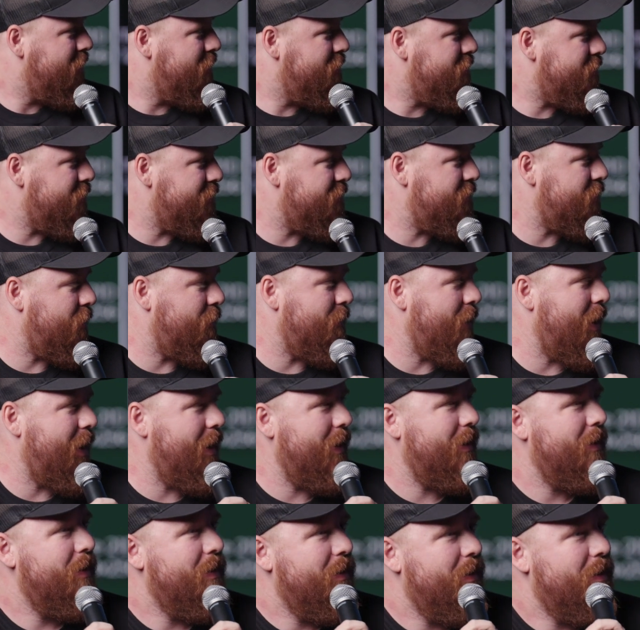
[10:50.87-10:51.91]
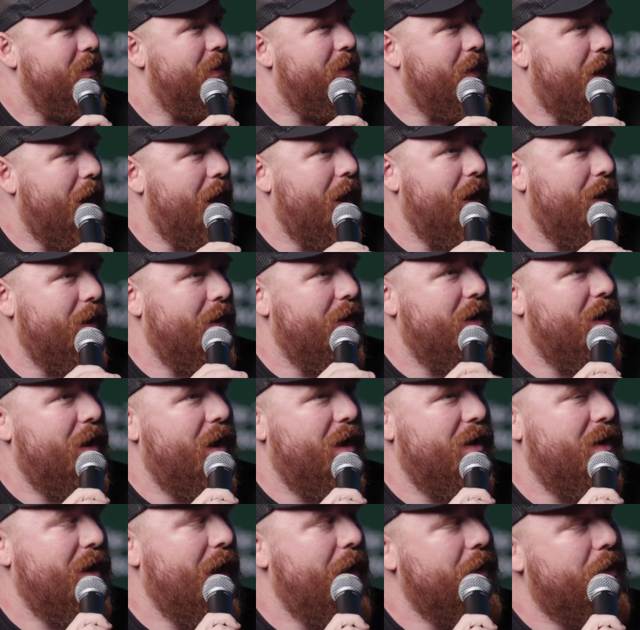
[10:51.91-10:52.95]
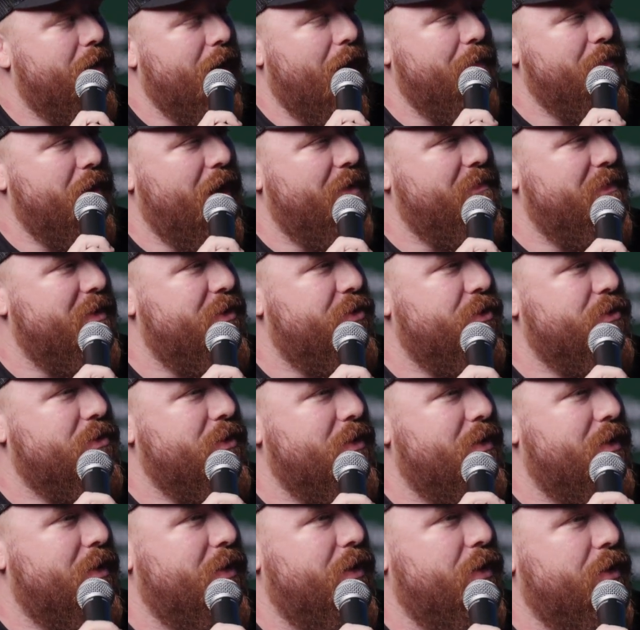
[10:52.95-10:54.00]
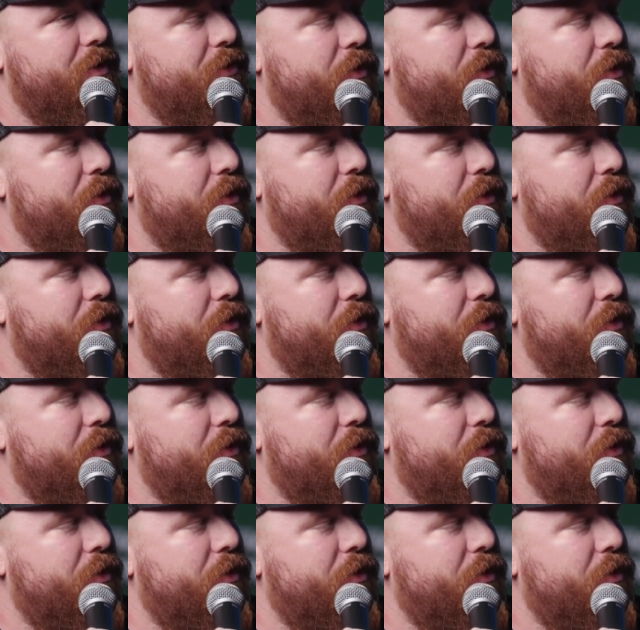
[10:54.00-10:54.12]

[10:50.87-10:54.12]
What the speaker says: So you're so right. Nathan, I'm interested to hear